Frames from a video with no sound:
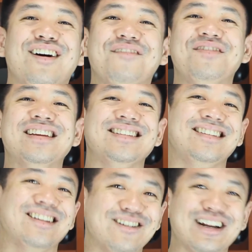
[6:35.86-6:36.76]
of
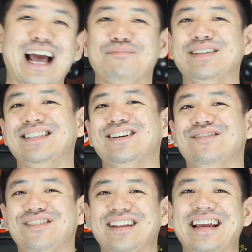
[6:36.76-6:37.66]
this third episode
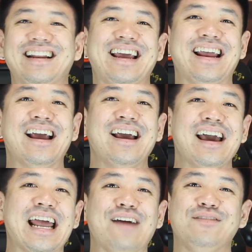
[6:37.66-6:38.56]
of Relate Nate.
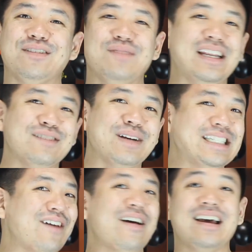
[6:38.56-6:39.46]
And I've committed to
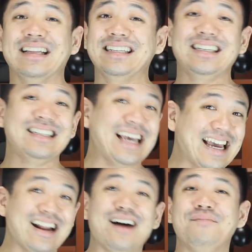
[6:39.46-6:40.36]
myself, this is
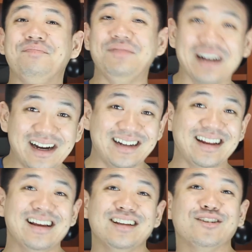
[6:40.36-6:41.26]
it. I'm
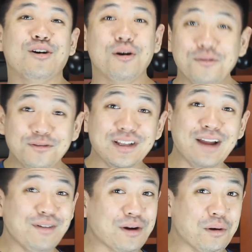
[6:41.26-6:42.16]
done. So hopefully
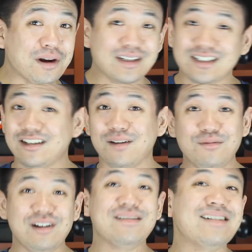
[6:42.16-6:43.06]
I recorded
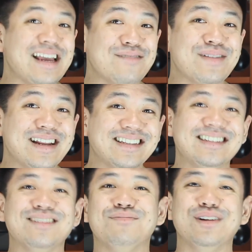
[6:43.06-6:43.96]
somewhere around 8
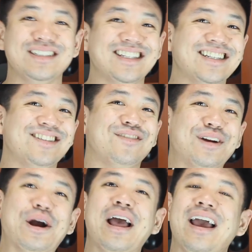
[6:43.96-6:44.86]
minutes to push this
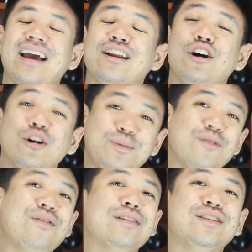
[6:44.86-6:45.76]
through. And I hope
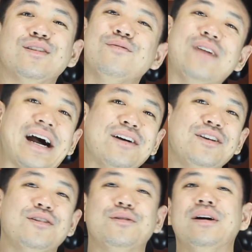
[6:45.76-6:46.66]
you found some
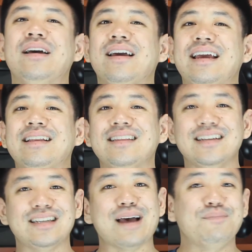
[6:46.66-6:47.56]
value in
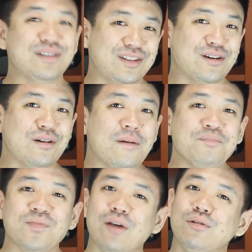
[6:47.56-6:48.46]
this episode.
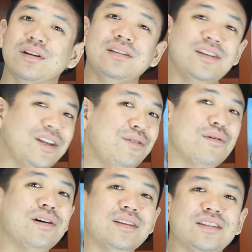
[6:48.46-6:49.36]
And we'll continue
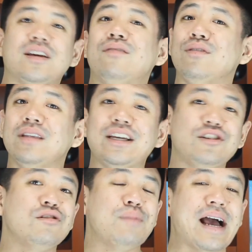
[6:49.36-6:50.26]
on this kind of
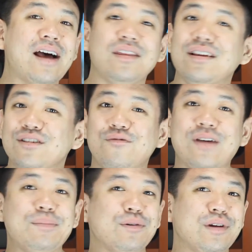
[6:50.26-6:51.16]
relational path into
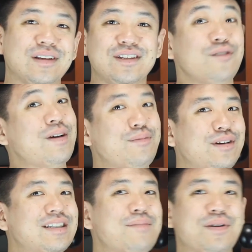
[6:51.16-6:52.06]
February, because you know
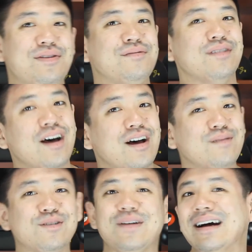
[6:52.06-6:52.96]
February is that month of
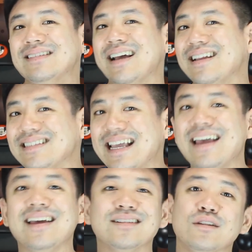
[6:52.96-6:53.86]
love where Valentine's
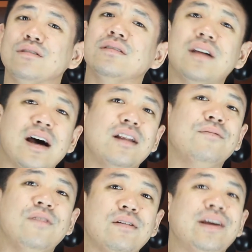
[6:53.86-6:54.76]
Day is, and there's a lot
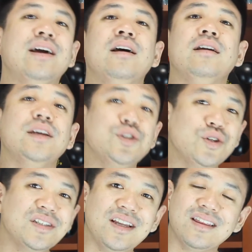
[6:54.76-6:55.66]
of very
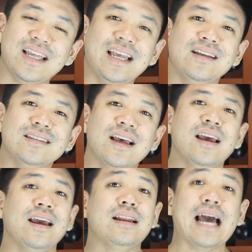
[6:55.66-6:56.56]
interesting things
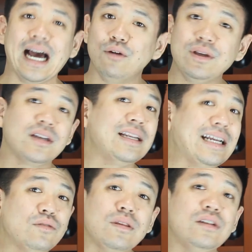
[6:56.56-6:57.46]
in how we
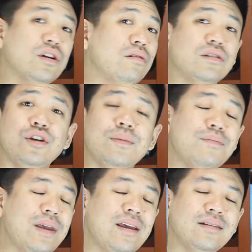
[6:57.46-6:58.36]
connect with each other as
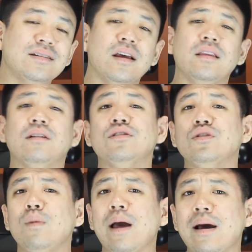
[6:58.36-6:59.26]
human beings that are
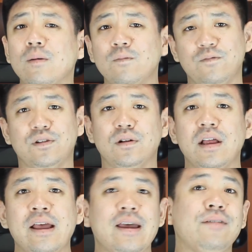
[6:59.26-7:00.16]
so helpful
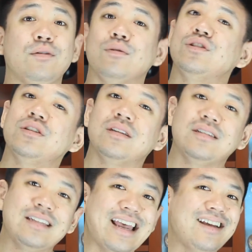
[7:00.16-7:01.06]
if you were just
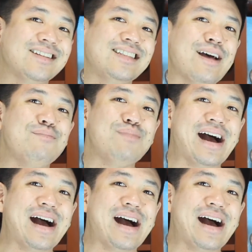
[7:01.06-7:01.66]
to take a step